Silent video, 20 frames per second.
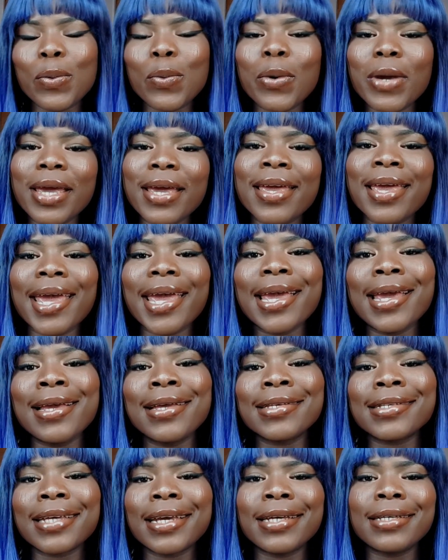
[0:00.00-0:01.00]
Quick,
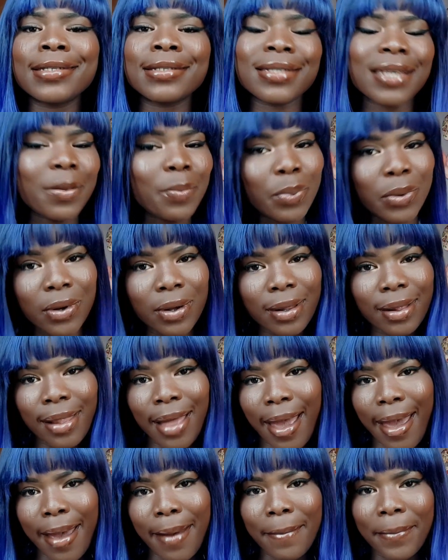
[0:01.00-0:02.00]
easy, simple,
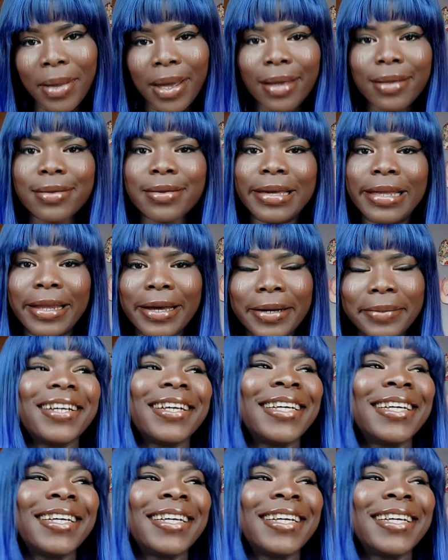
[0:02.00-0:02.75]
glam, you know.